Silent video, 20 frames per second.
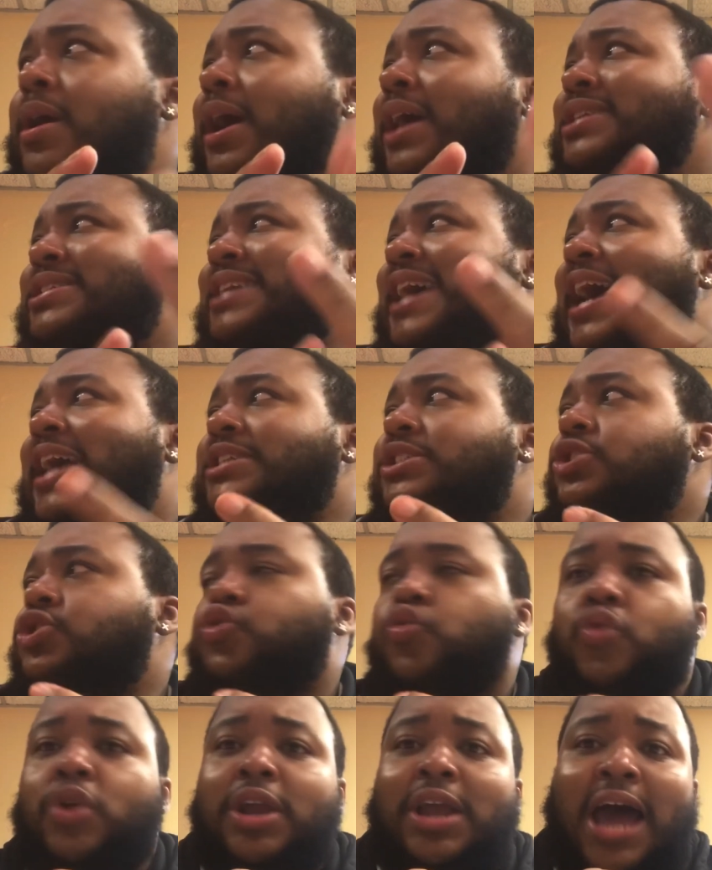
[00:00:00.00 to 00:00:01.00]
Assassin's
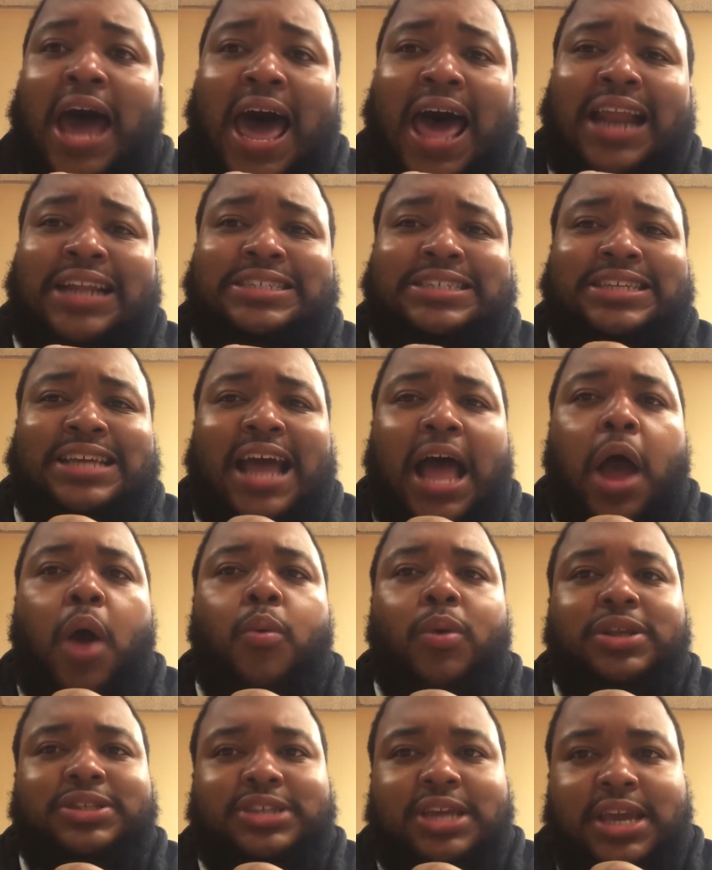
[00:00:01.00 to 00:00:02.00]
Creed Odyssey and how I
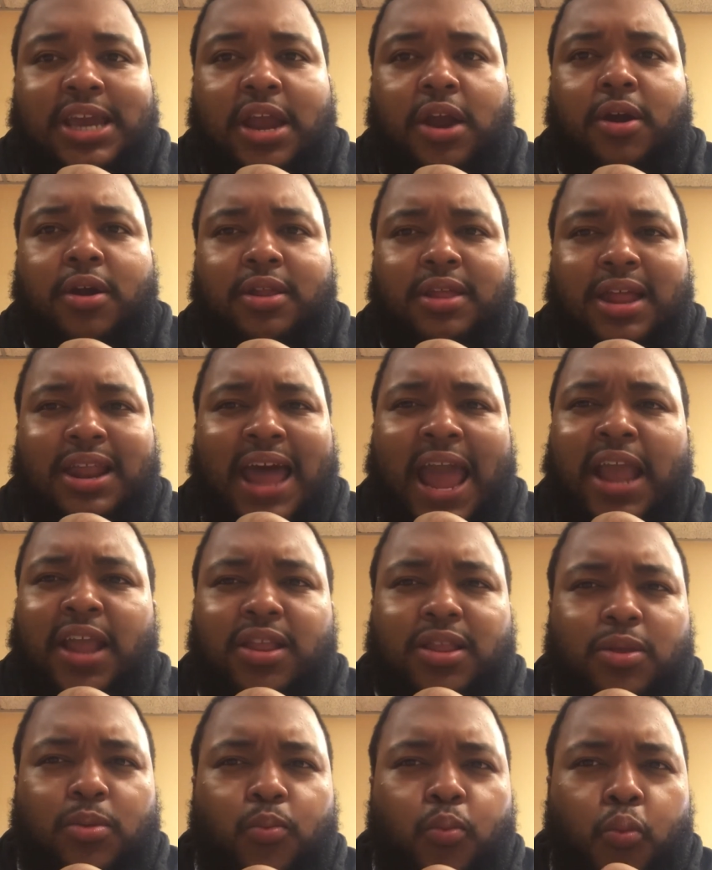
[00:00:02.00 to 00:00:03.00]
want to take care of
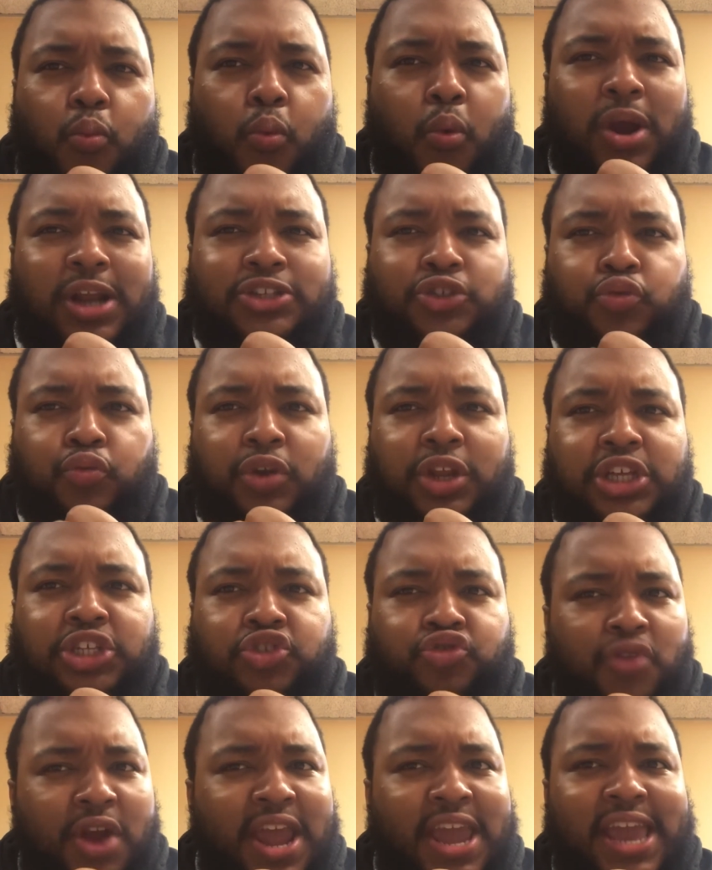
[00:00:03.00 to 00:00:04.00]
what is really
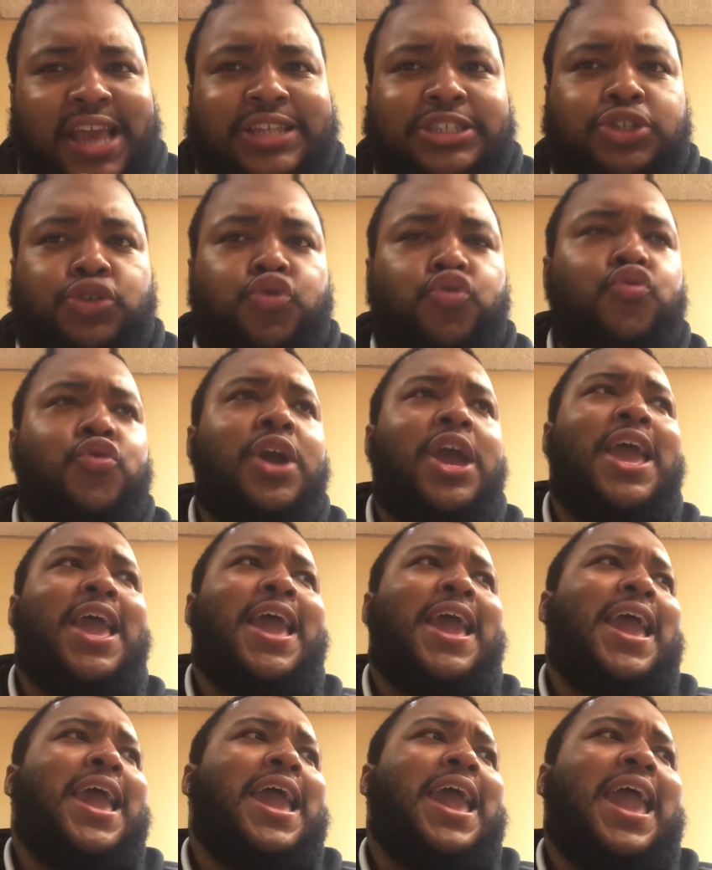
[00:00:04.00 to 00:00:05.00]
straying into,
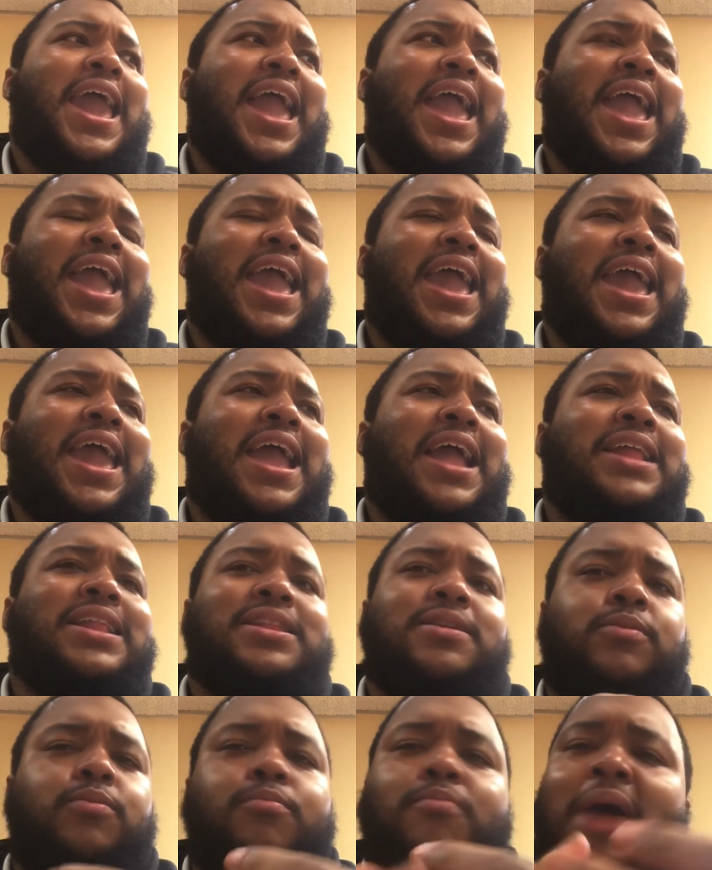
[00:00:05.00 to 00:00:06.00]

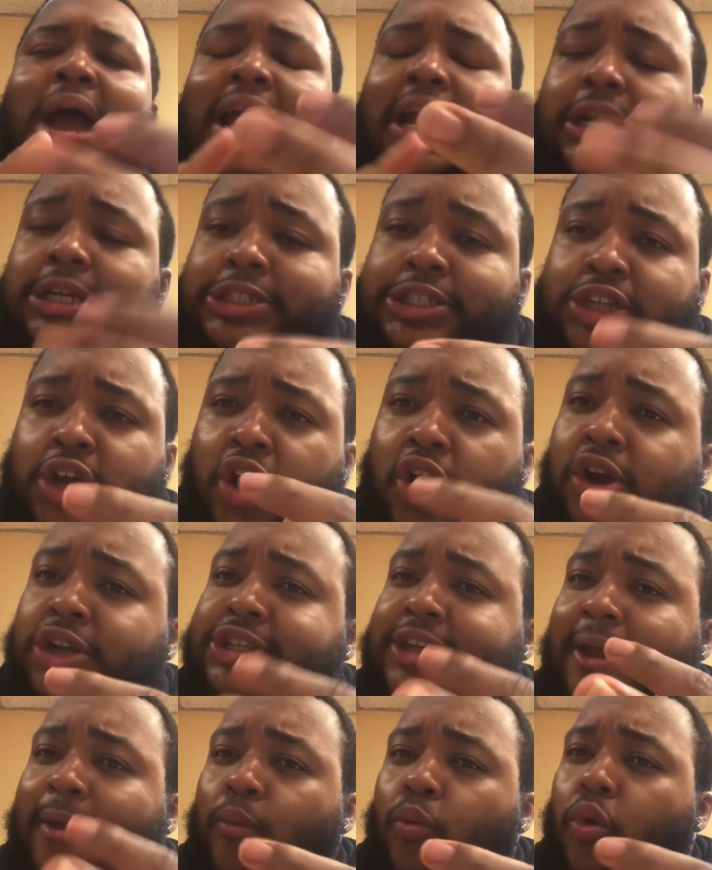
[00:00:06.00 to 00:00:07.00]
and my
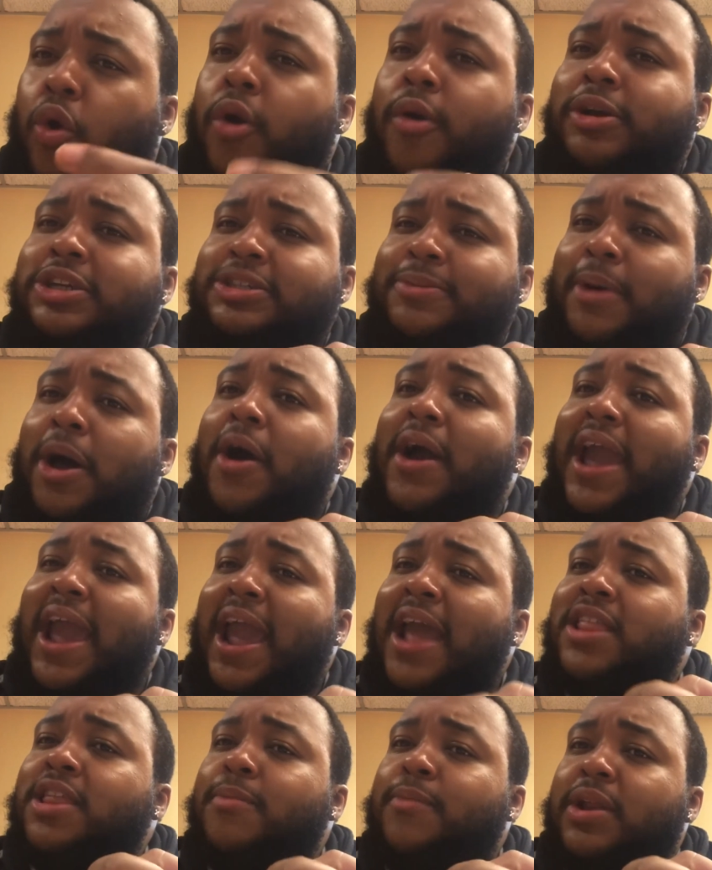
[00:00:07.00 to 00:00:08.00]
concerns and worries about
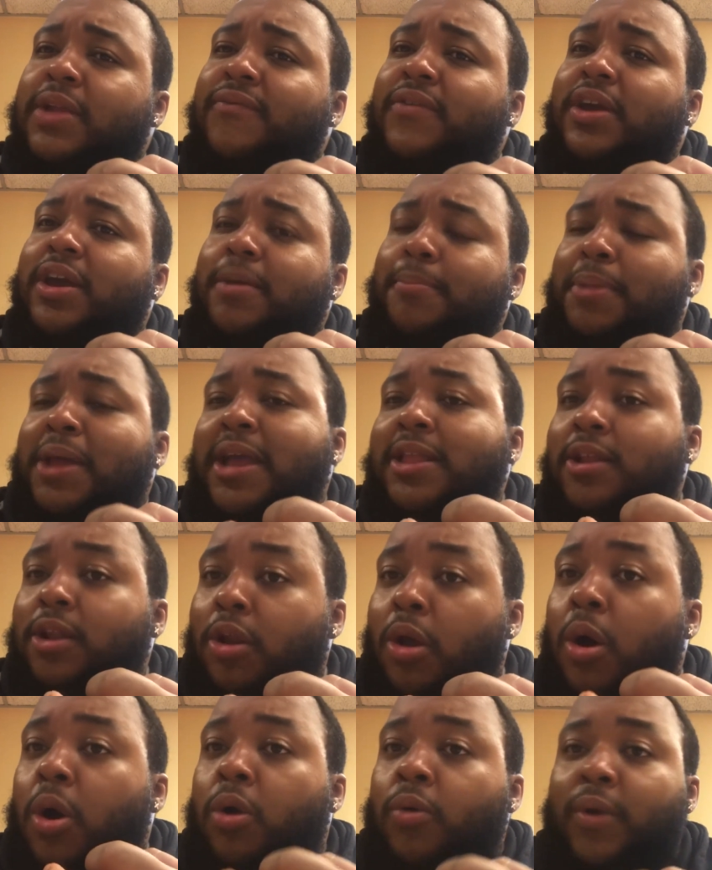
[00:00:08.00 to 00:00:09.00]
Anthem and if it can play the
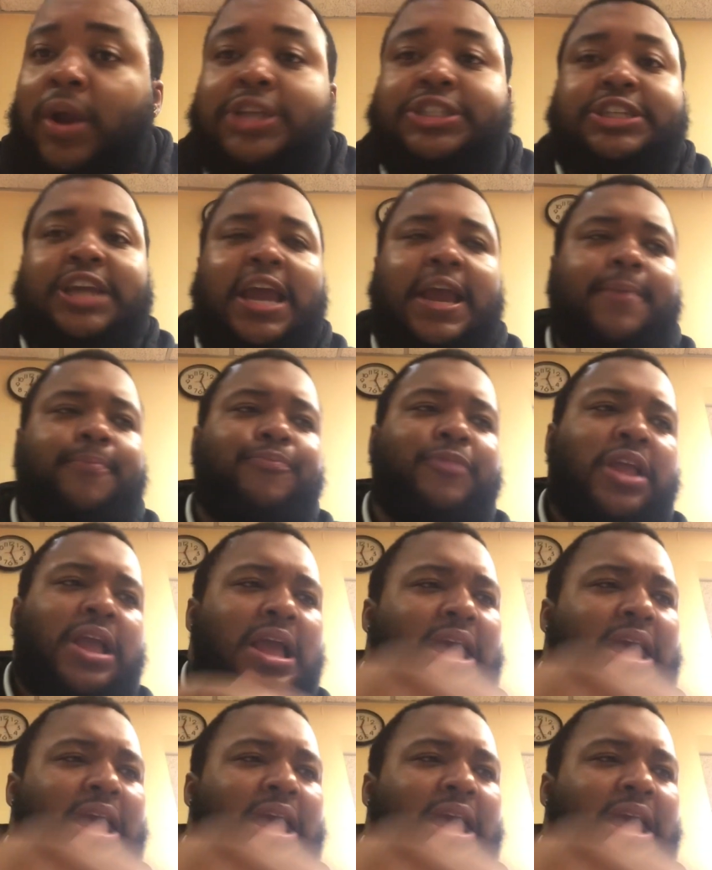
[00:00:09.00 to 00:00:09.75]
long range game.